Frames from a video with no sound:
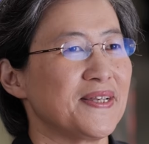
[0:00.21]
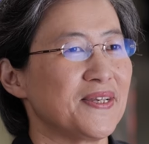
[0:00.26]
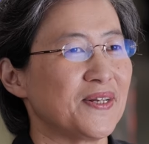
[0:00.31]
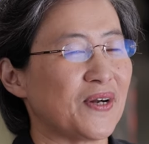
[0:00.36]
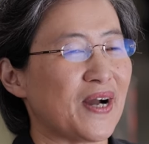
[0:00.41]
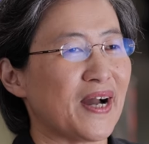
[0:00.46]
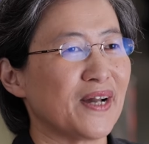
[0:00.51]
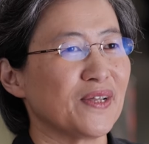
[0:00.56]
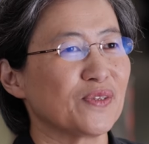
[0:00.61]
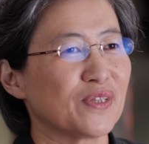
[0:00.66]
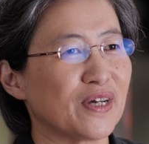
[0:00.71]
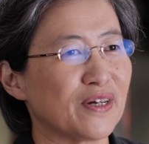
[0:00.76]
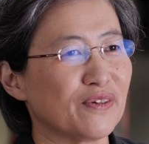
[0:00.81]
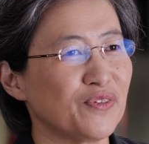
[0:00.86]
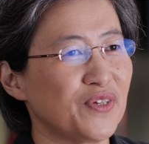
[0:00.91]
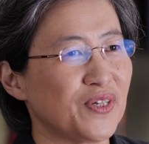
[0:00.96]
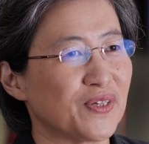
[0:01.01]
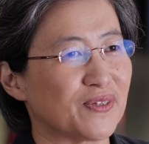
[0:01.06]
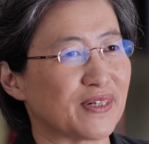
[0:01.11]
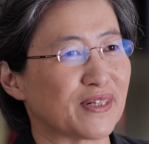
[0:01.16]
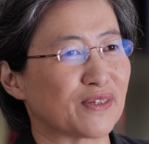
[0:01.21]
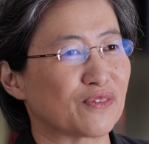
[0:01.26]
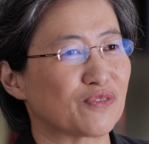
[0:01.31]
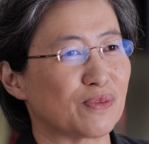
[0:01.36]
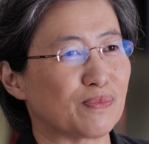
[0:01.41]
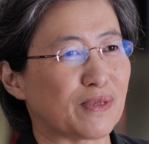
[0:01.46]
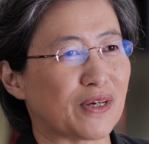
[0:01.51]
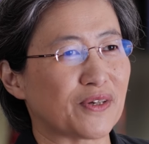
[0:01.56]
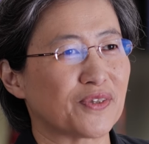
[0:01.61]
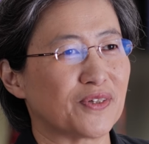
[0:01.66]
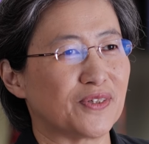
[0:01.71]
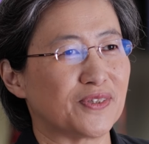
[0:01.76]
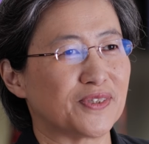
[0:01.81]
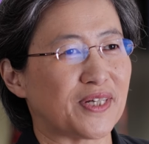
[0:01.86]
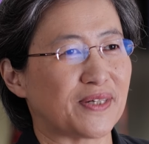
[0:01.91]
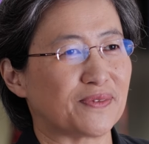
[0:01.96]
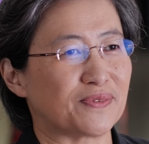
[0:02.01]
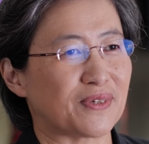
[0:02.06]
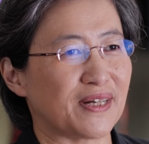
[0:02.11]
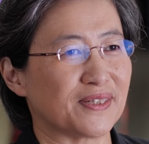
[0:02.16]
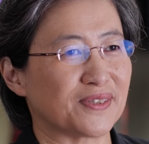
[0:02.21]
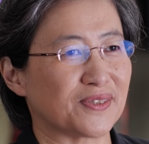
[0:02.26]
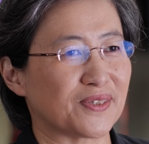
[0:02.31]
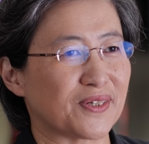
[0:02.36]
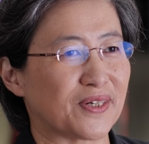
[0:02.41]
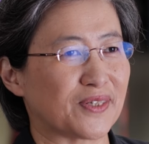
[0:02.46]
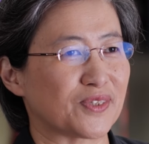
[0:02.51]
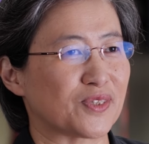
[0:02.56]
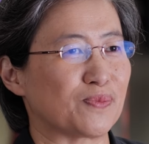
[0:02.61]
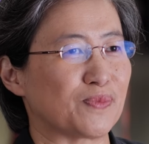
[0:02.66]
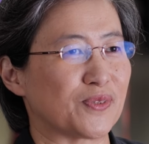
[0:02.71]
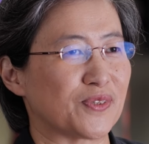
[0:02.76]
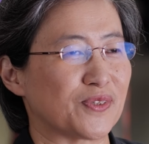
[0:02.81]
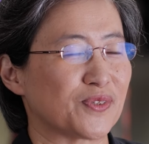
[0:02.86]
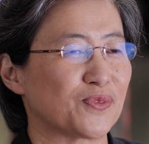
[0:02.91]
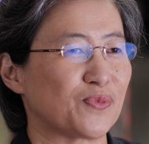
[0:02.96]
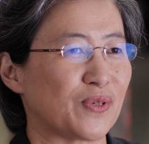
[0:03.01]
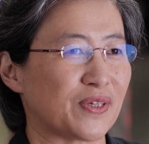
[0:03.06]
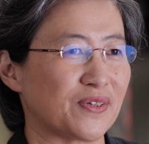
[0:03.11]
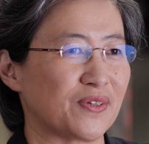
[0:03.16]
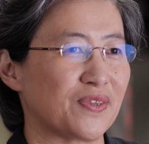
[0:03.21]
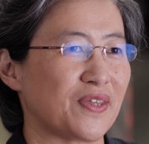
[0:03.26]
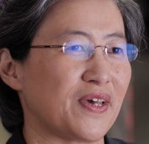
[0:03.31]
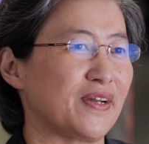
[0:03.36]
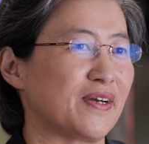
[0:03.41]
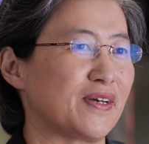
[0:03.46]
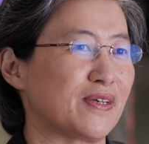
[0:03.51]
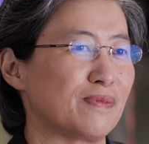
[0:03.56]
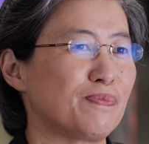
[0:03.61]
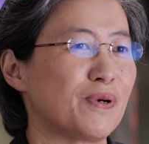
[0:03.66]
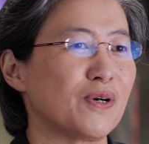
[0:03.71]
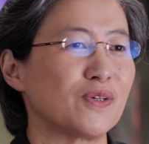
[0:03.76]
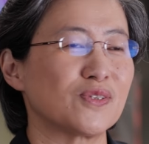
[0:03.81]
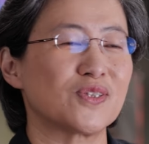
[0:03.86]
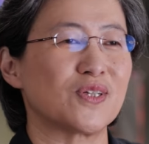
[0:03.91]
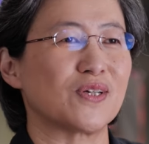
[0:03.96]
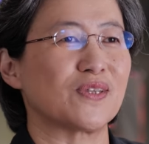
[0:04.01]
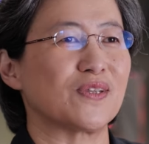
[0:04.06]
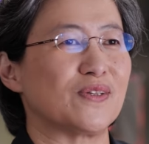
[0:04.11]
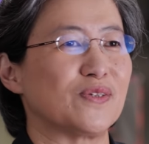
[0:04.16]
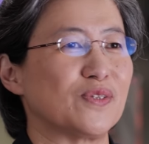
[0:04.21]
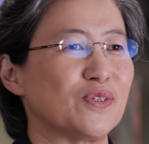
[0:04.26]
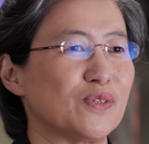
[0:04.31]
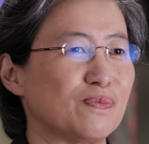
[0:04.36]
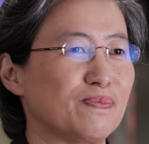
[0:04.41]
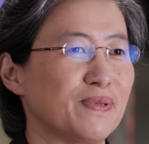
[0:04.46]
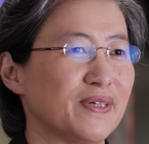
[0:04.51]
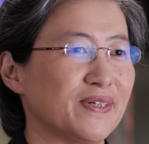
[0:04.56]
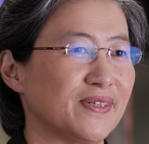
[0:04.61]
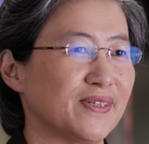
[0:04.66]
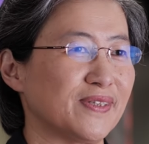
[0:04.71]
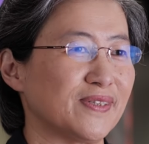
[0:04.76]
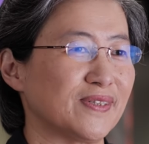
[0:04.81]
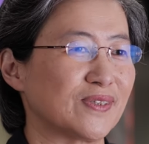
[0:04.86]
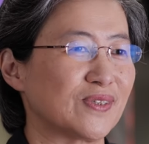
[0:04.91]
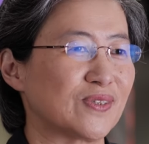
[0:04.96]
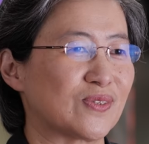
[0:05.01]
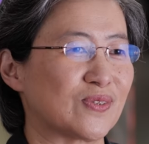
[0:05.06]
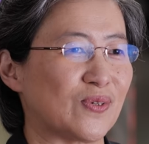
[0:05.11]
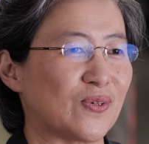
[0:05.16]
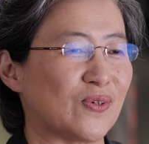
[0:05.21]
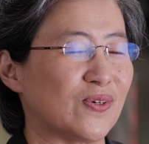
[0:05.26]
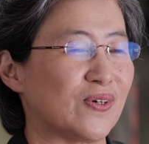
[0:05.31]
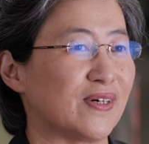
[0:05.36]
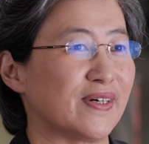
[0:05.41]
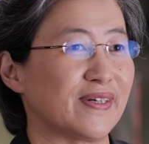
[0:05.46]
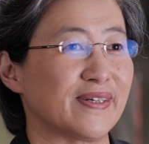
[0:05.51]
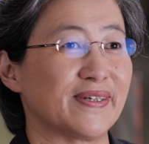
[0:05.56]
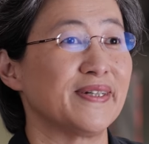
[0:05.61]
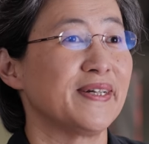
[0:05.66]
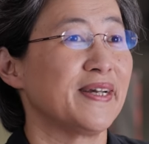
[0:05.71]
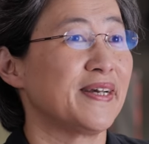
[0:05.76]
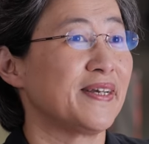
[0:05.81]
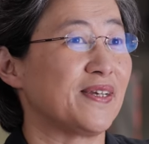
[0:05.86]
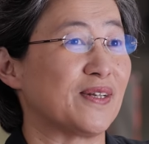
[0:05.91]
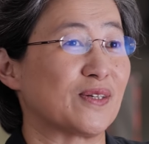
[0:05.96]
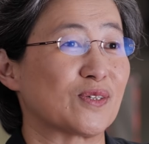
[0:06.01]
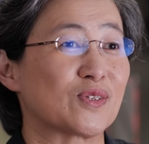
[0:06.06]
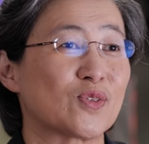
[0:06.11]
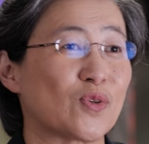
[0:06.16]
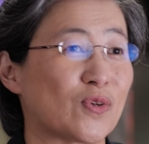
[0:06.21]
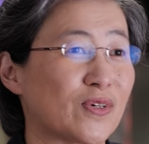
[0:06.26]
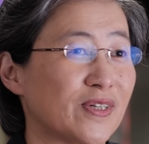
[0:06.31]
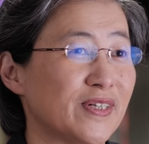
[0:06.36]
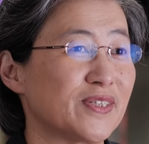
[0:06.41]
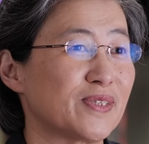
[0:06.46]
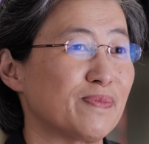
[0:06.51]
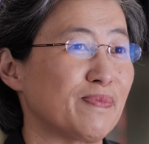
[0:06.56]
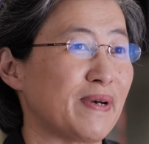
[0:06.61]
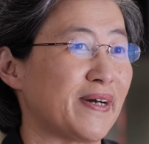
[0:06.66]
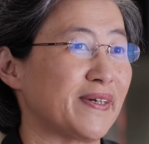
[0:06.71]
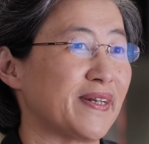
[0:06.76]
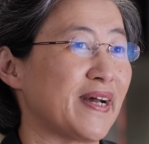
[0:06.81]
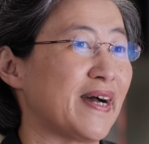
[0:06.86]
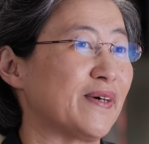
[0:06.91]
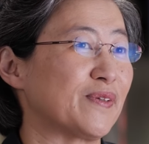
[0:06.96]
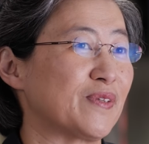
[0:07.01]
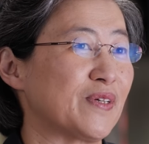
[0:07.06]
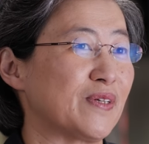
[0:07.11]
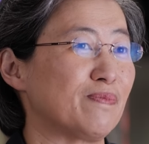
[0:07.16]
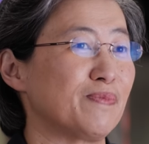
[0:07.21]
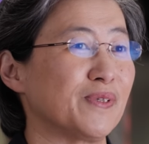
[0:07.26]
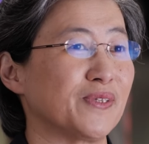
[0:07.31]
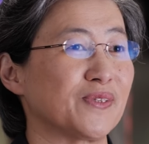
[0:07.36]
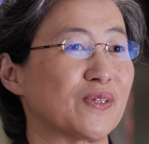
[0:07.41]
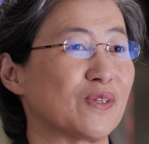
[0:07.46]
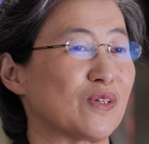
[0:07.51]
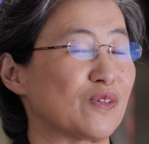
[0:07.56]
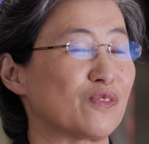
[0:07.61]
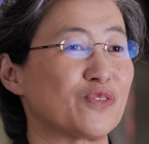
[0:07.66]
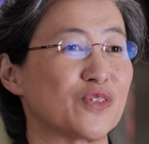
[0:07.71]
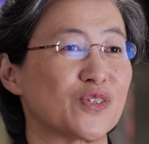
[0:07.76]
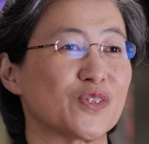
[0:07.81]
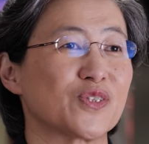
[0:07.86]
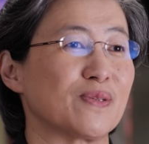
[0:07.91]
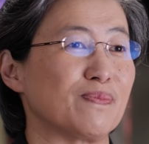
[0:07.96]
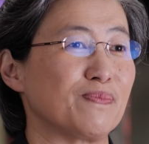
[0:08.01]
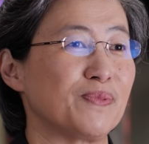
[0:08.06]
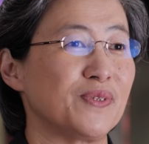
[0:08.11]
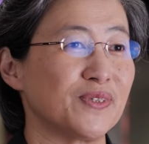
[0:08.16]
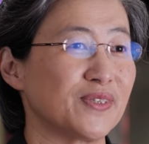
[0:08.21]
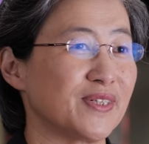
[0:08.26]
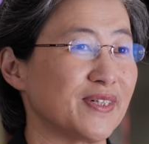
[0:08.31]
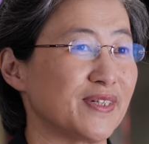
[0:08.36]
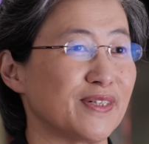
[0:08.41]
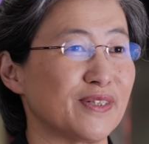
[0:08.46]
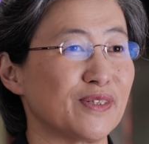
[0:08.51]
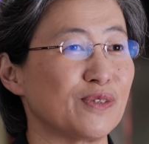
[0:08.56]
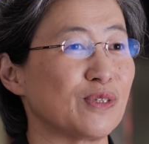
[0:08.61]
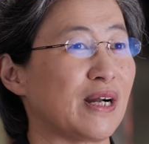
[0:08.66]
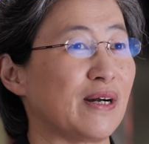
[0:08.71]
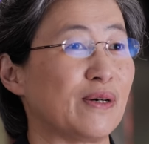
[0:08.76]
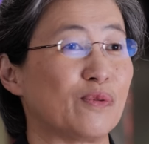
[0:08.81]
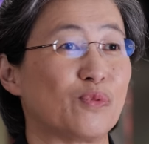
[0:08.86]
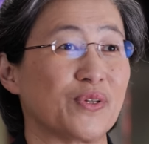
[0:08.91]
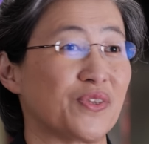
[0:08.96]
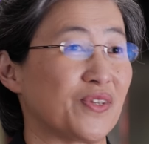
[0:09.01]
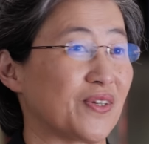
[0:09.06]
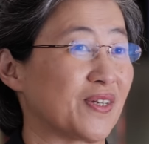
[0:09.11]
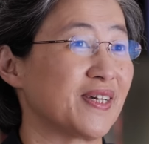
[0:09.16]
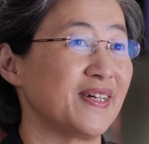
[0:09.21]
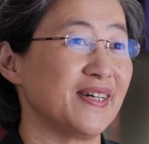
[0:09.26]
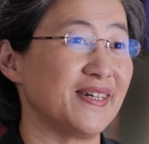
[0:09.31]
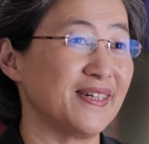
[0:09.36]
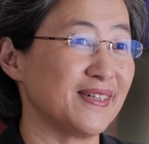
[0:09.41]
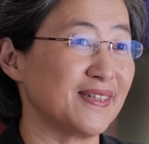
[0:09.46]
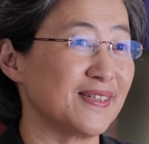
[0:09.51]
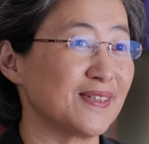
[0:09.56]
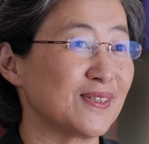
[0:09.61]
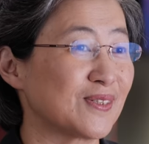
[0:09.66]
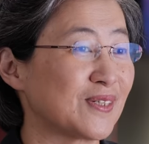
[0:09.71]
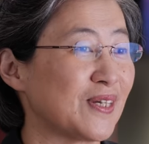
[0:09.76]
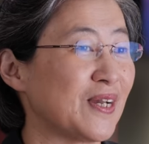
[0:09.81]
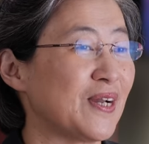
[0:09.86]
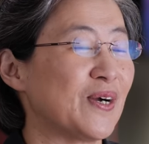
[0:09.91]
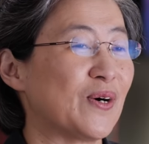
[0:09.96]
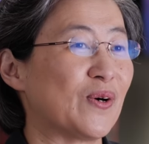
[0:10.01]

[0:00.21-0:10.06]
You know, I love hearing from our third gen Ryzen customers, whether they are posting their new builds or, you know, stories about how they're building their first computer uh, with their kids.